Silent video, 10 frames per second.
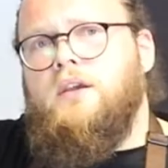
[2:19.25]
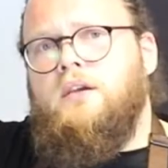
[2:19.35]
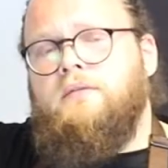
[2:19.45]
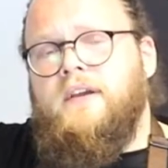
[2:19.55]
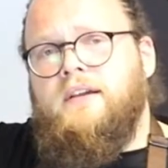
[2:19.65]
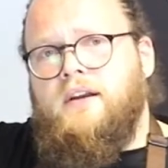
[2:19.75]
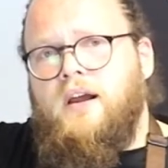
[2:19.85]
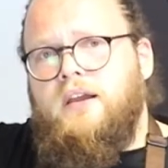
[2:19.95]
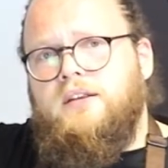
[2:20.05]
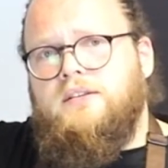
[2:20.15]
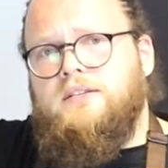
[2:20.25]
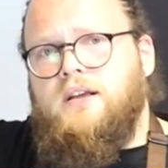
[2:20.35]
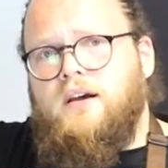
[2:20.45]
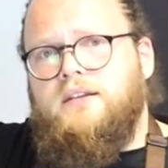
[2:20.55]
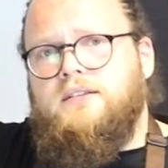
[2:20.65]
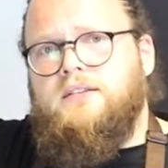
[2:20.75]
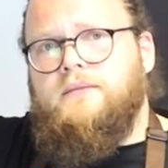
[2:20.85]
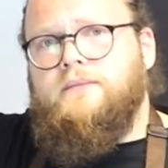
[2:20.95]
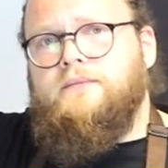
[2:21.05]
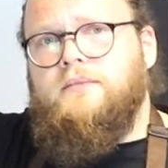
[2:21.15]
If the grind size
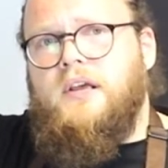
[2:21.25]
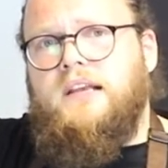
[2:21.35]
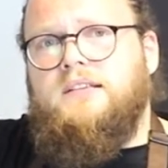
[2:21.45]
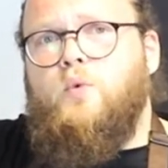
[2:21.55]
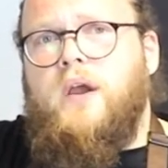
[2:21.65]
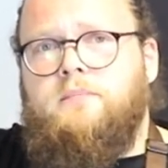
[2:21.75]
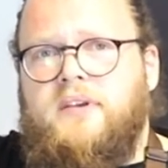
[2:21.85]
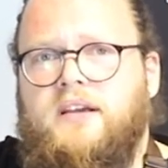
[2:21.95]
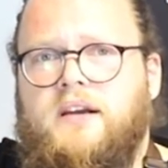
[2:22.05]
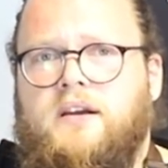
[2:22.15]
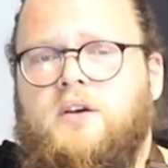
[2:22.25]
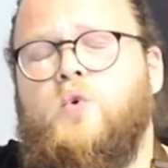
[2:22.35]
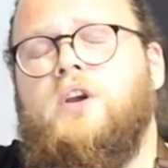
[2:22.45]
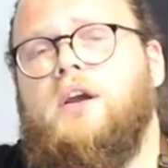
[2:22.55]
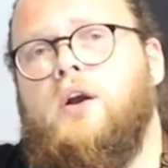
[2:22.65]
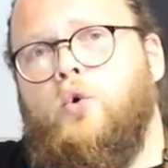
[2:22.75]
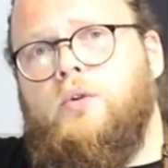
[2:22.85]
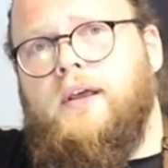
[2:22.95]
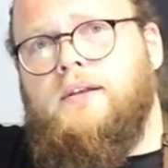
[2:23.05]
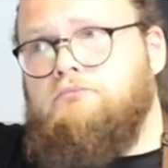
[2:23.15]
is way bigger, we're gonna call
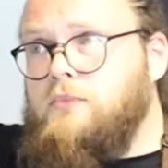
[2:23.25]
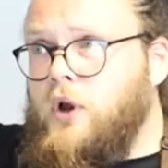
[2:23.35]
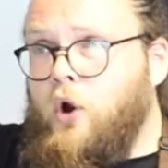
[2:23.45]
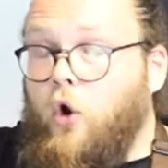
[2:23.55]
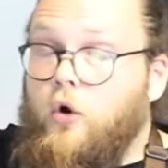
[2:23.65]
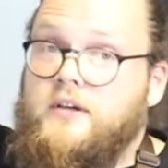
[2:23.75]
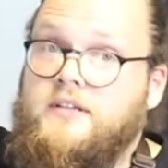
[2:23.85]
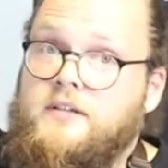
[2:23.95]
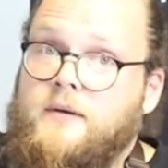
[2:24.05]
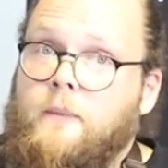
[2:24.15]
that coarse,